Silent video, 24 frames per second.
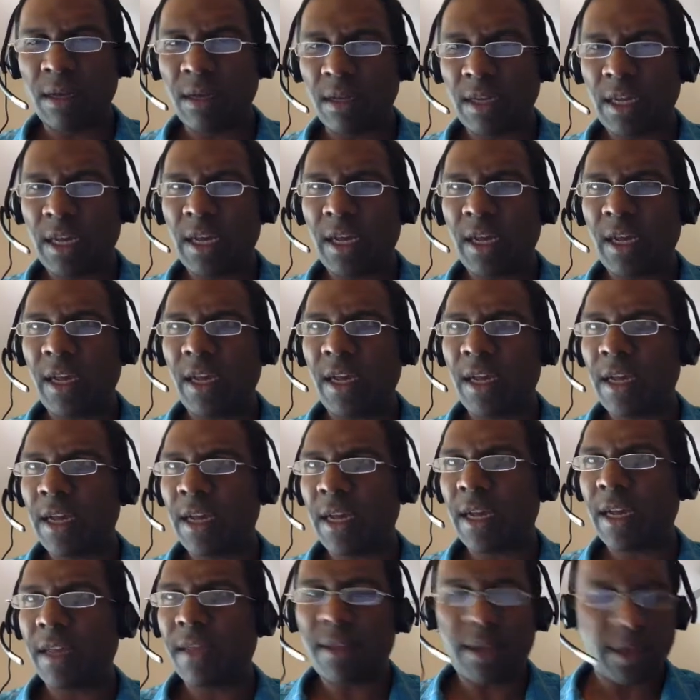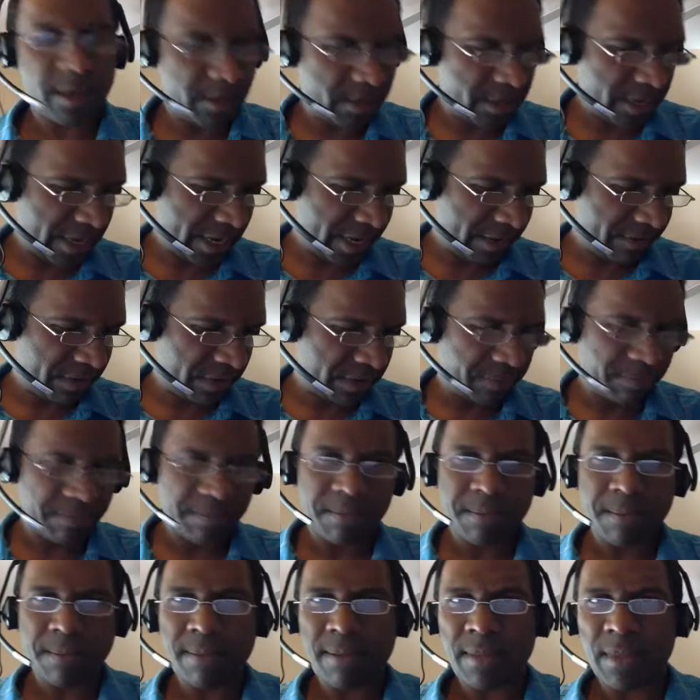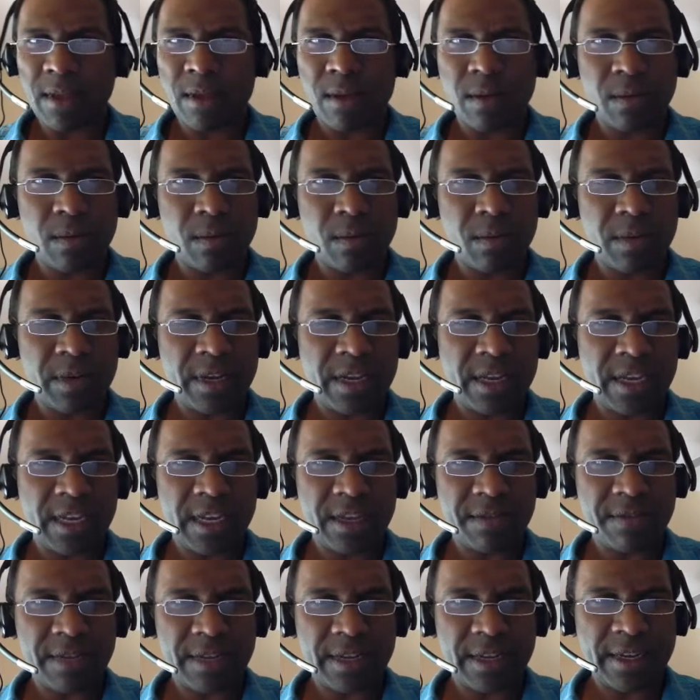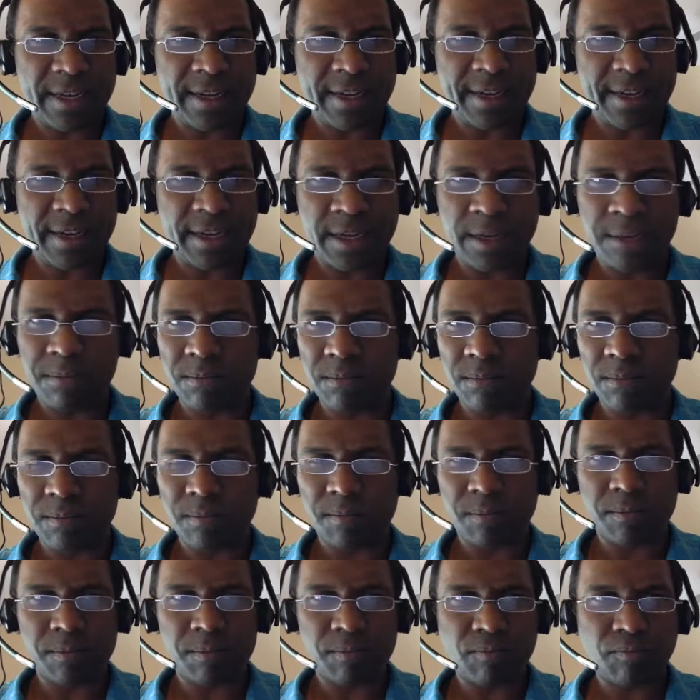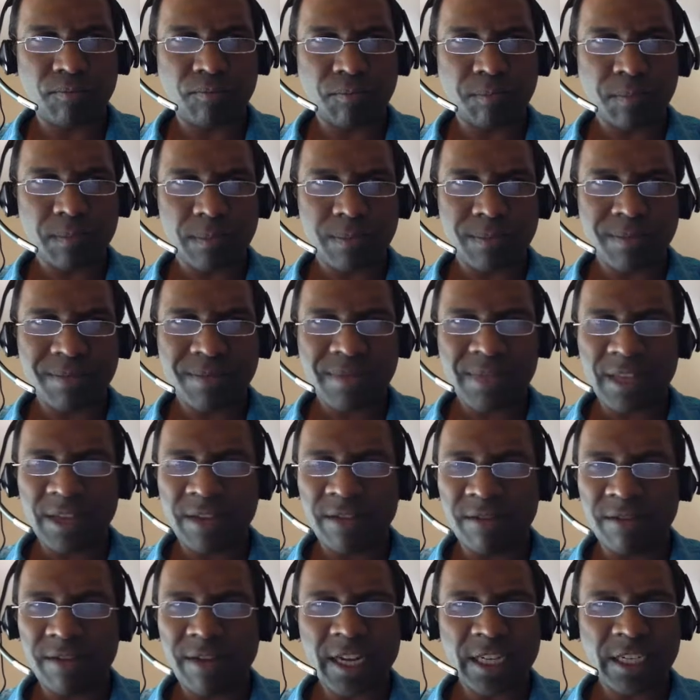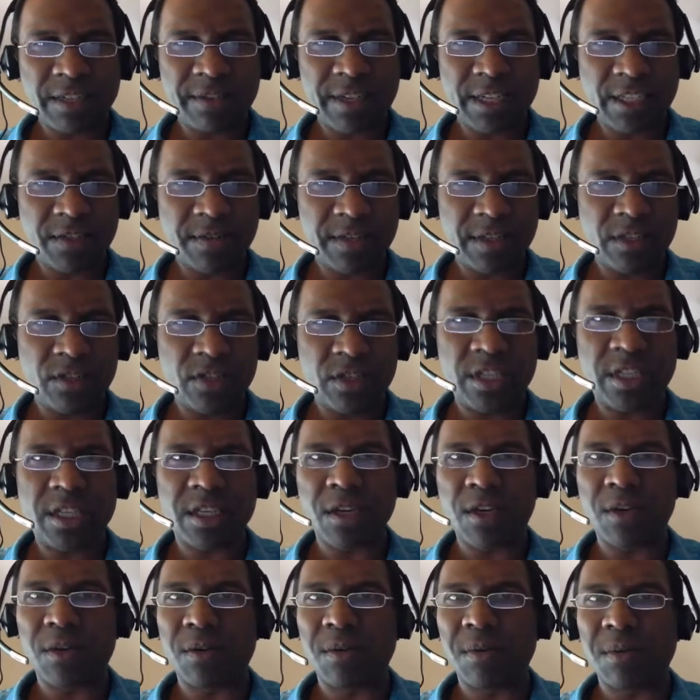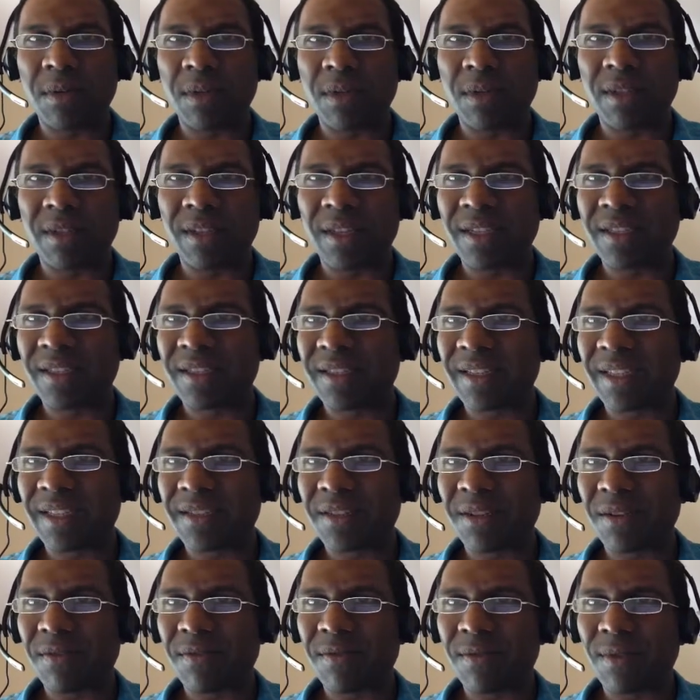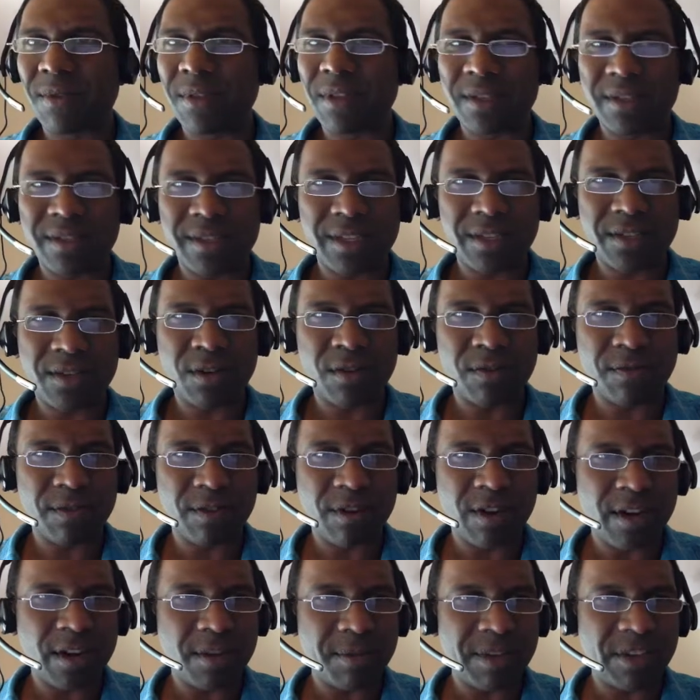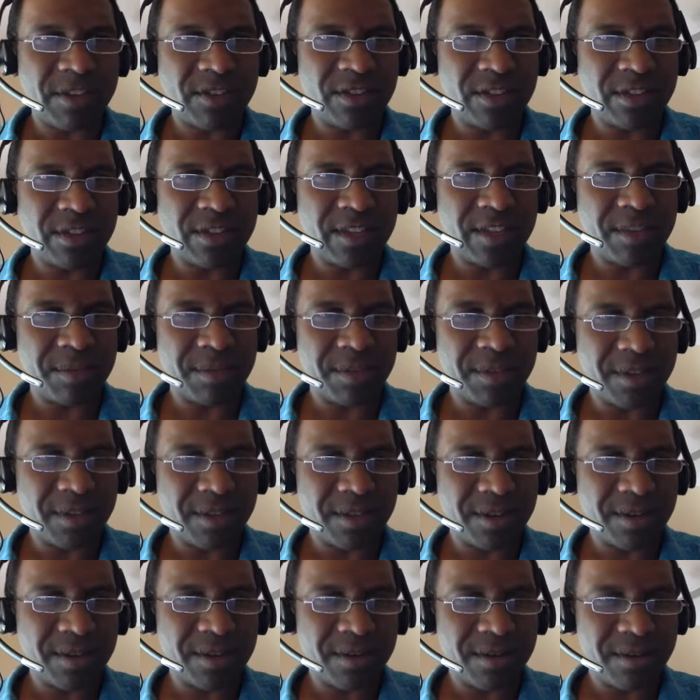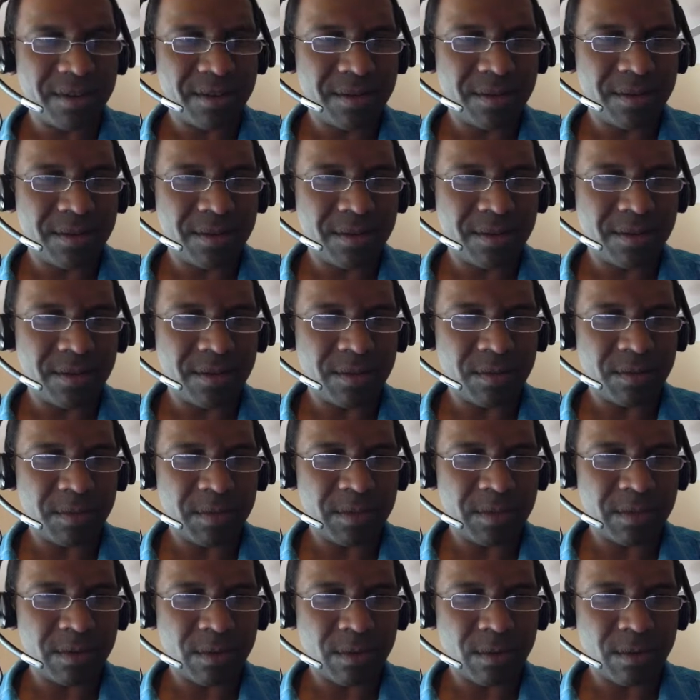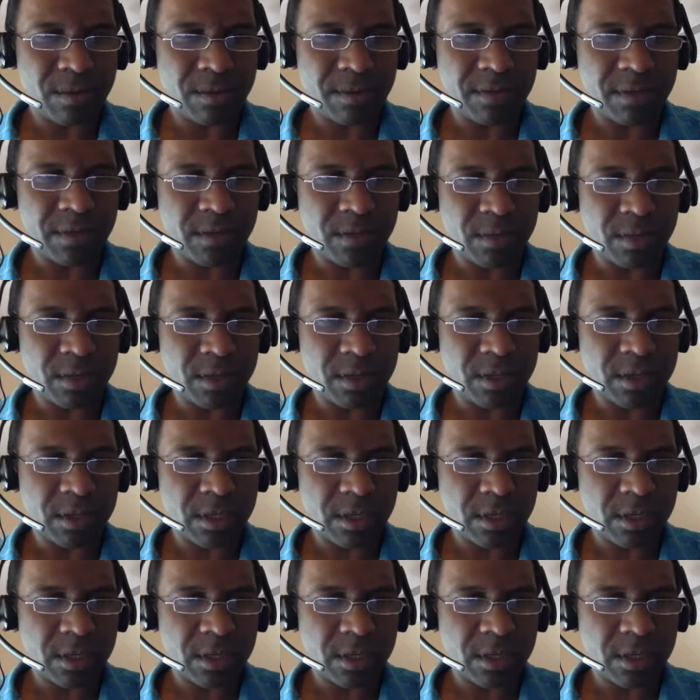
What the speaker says: Yay! And there you have it. We have a reactive SVG. Oh, let's go for this. Let's go for our animation example here. Oh, this would be so cool if this worked.